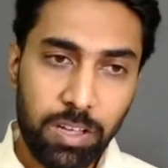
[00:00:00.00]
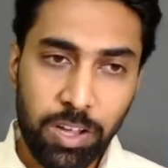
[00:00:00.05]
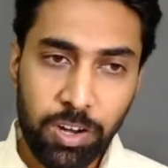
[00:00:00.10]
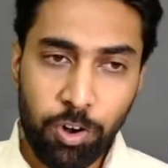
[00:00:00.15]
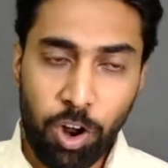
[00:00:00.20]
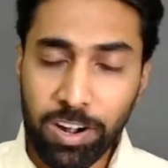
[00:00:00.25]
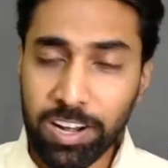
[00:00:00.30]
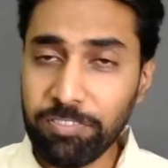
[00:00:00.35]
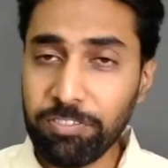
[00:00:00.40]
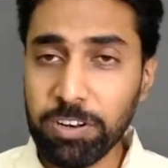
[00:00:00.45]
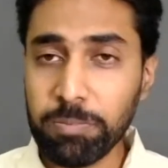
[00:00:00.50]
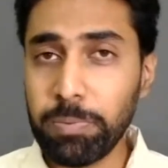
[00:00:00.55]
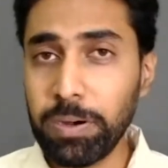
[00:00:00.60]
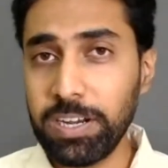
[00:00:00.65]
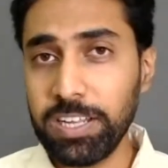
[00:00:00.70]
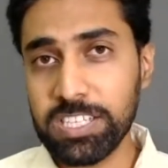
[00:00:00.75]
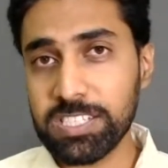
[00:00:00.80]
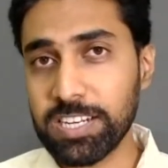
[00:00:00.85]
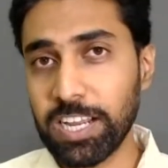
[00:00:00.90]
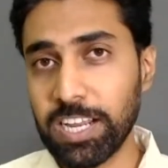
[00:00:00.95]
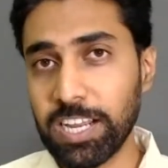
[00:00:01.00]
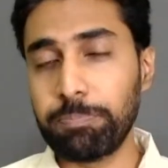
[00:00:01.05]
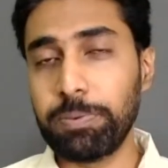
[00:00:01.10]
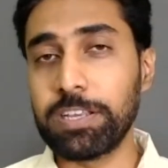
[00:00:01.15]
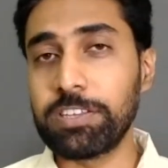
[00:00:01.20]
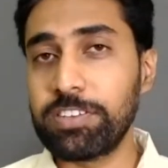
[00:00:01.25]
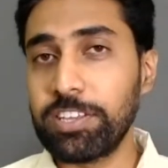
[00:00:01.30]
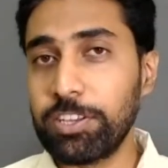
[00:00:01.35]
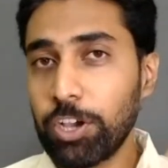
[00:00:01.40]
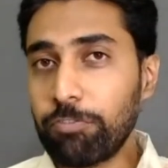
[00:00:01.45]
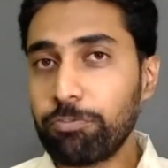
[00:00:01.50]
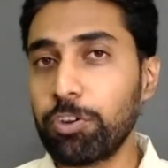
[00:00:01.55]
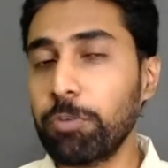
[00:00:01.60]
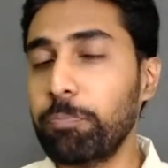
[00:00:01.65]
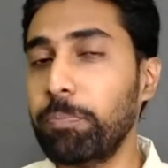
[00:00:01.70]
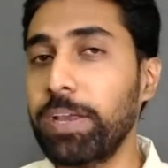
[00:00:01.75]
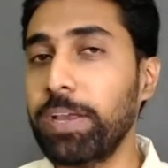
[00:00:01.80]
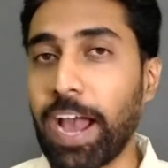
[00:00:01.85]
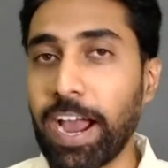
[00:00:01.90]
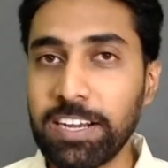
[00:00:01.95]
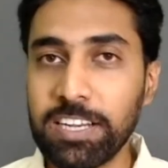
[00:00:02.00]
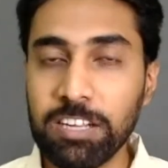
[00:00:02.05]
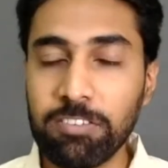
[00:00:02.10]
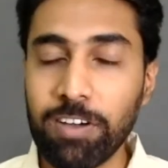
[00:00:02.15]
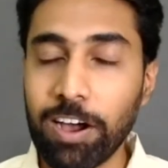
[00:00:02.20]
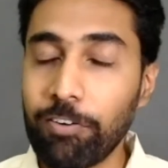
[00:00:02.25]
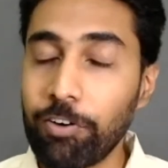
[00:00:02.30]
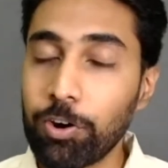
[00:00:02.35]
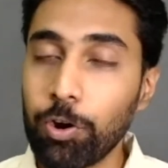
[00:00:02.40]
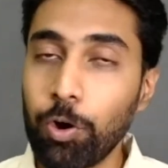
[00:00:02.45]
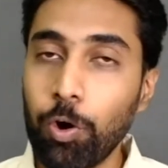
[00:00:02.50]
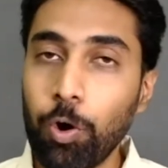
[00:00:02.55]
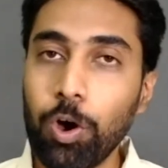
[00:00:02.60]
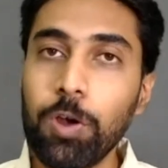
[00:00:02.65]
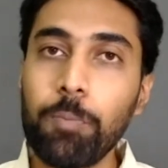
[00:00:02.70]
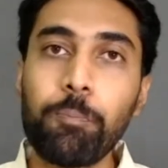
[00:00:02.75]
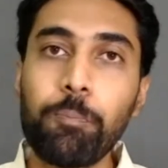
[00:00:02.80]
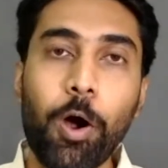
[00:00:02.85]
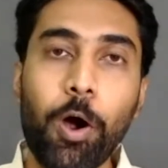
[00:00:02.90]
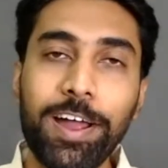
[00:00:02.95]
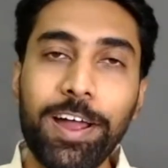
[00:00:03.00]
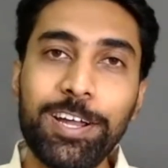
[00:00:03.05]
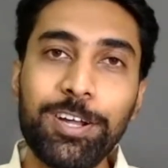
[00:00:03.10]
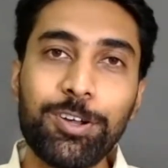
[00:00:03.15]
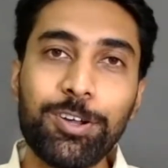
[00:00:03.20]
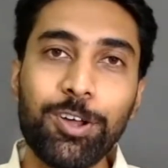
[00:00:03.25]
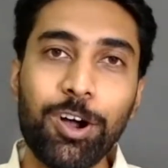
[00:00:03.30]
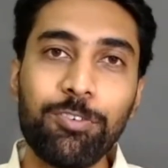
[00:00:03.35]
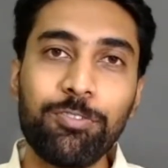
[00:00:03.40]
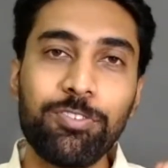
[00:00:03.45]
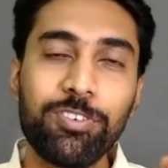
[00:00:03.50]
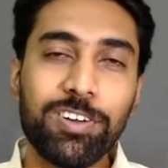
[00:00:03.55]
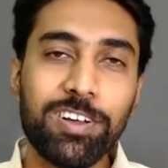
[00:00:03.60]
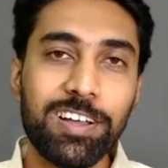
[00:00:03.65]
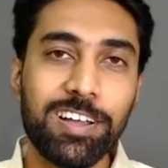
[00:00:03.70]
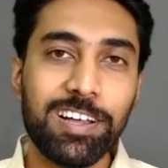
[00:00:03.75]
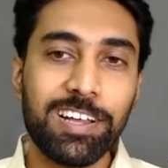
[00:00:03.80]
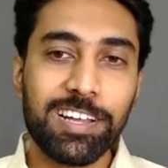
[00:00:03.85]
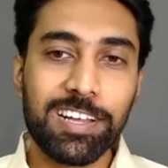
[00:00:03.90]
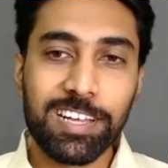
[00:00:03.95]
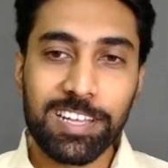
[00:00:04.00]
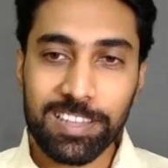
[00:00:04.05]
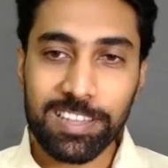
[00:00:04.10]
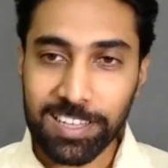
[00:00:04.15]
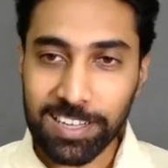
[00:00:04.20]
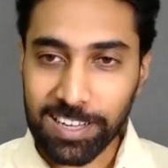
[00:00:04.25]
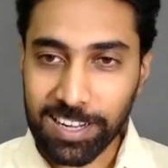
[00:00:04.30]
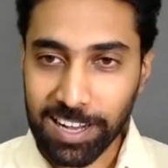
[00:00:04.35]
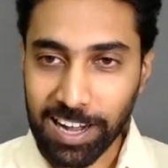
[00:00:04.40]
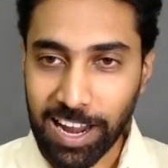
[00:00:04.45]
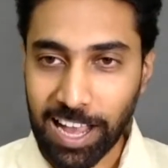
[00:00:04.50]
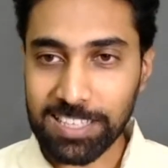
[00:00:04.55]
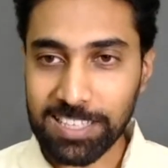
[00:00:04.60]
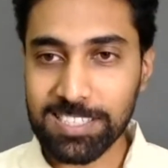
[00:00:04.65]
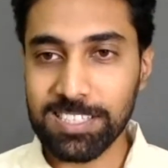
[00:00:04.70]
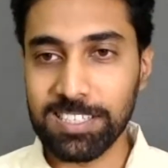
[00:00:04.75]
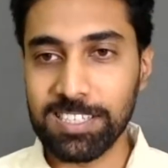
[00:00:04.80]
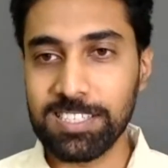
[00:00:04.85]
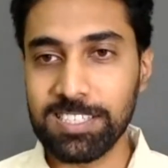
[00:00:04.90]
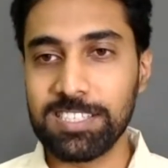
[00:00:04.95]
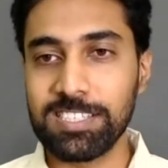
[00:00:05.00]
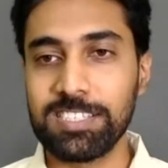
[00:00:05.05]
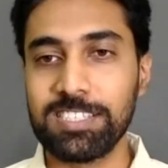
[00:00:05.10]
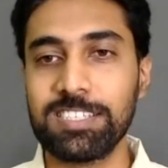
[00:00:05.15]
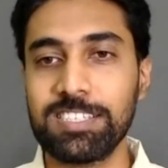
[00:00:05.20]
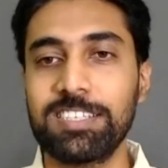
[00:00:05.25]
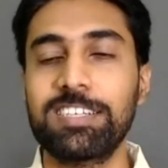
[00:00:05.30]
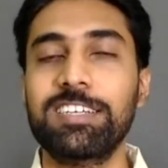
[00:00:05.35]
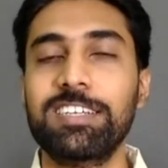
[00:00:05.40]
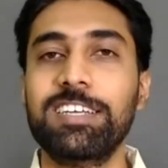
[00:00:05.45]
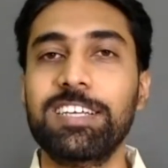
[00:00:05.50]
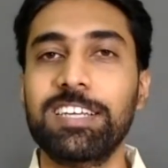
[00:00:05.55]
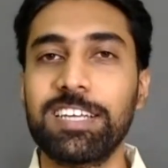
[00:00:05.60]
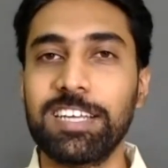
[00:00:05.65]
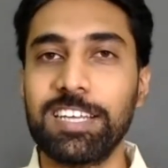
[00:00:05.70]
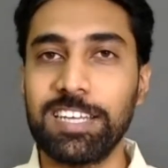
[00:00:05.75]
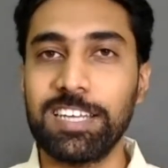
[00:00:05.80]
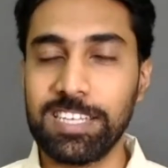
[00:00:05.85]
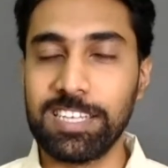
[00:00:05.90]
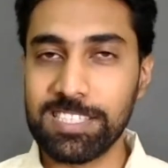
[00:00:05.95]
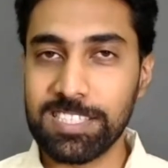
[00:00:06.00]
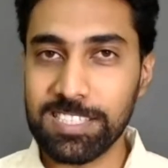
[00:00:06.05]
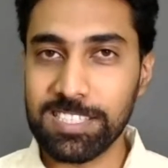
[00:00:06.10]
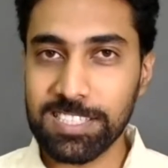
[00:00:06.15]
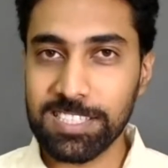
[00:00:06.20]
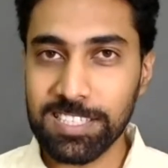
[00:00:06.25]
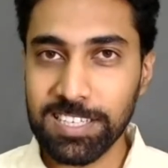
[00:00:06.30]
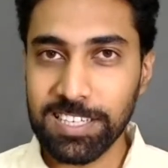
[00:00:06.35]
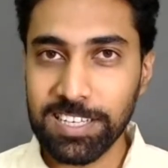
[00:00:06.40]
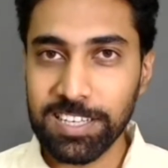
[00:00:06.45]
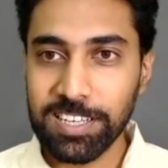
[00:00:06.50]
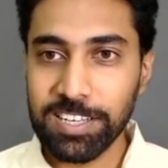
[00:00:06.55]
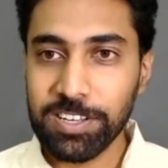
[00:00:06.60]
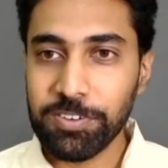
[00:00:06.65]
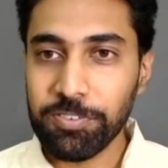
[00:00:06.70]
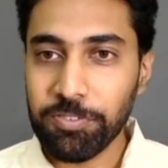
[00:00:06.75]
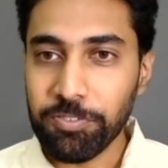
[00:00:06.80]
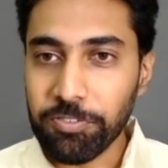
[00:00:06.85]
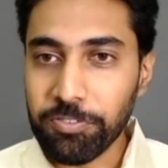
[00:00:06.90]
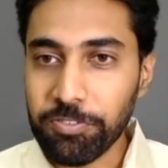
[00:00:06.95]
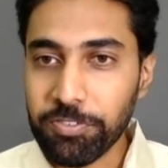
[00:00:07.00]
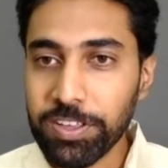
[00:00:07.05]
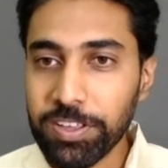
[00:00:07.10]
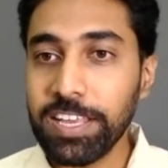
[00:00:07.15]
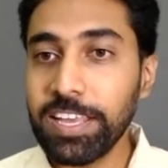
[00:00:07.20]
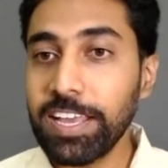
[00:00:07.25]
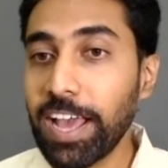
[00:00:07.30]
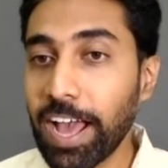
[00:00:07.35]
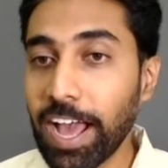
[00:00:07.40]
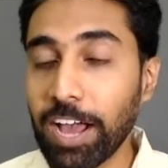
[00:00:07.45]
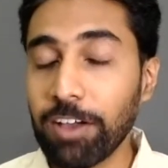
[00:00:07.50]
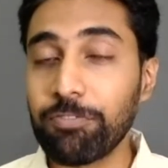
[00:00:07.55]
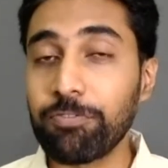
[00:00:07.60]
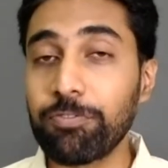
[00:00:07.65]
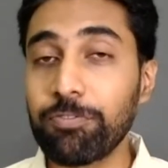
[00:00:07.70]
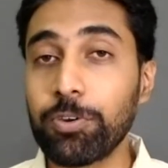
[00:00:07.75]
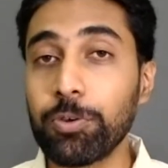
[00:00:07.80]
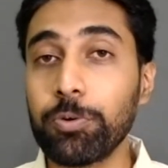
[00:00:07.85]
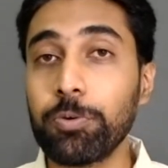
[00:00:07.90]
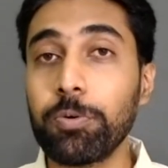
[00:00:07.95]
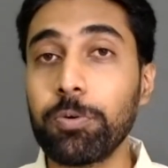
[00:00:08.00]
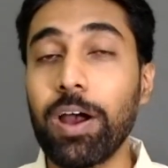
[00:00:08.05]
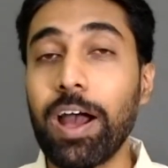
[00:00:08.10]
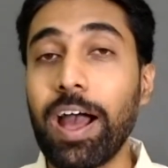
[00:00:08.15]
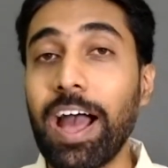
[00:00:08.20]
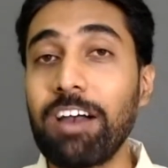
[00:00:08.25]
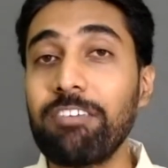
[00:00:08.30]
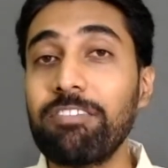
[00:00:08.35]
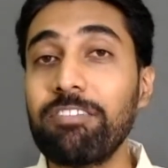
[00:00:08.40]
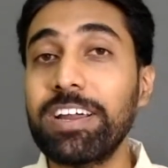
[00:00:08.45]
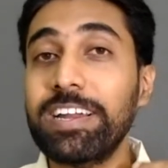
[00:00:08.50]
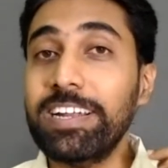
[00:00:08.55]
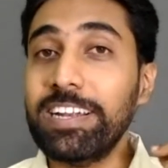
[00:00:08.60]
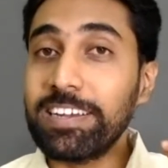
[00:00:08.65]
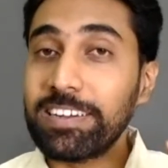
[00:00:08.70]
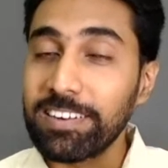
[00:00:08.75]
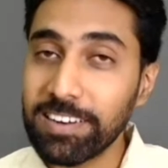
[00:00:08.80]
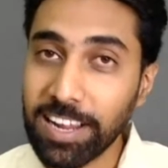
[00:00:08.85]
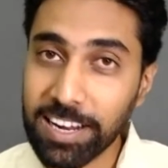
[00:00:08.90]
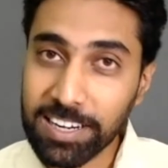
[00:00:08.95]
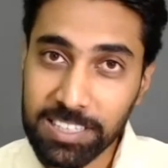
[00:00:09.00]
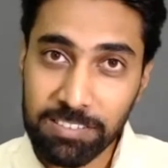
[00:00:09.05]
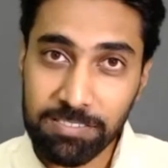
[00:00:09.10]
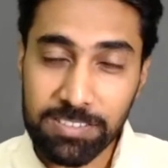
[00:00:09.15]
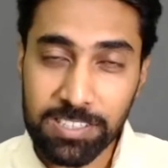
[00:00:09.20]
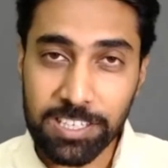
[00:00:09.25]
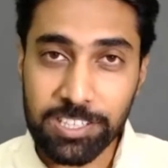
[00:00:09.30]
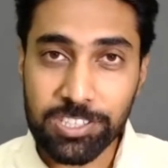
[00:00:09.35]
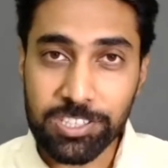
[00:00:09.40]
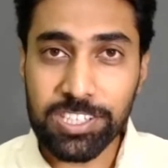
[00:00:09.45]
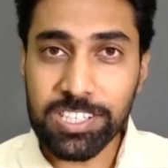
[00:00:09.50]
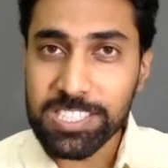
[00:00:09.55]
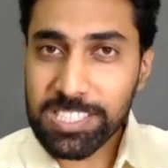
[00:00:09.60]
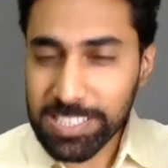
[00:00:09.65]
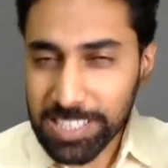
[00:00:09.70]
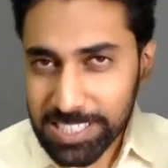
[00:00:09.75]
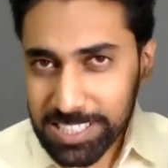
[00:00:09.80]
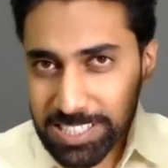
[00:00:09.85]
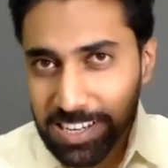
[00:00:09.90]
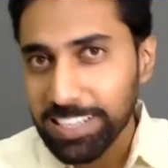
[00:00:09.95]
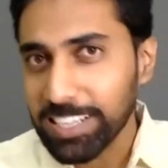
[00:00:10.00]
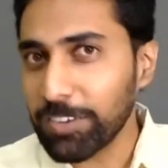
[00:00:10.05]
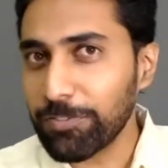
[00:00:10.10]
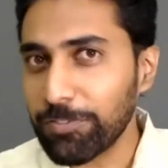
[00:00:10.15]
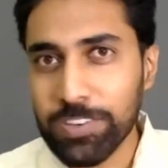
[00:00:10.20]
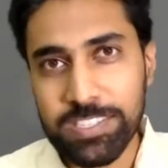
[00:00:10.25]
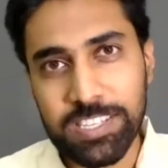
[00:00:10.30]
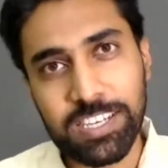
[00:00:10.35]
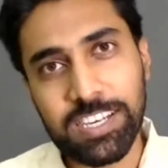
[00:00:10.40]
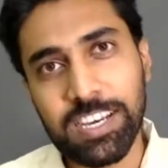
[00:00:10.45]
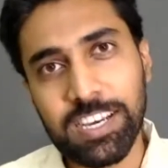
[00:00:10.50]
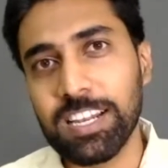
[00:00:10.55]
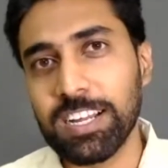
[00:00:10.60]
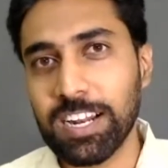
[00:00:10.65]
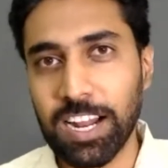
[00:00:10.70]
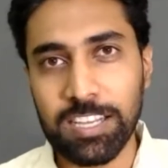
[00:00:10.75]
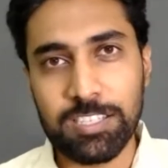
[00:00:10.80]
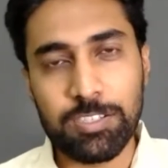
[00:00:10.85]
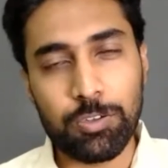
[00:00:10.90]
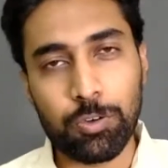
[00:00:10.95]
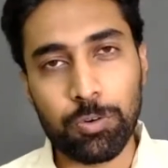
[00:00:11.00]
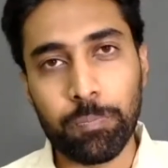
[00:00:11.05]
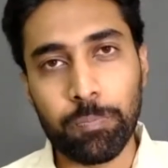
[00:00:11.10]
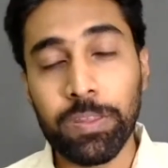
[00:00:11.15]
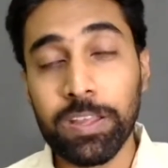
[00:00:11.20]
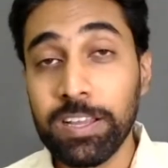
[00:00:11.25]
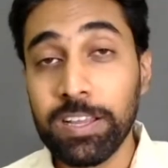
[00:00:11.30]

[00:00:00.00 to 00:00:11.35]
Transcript: not everybody is typing. See, you have to be active. Our whole point of the classes is we have to have an interactive session, just like a physical classroom.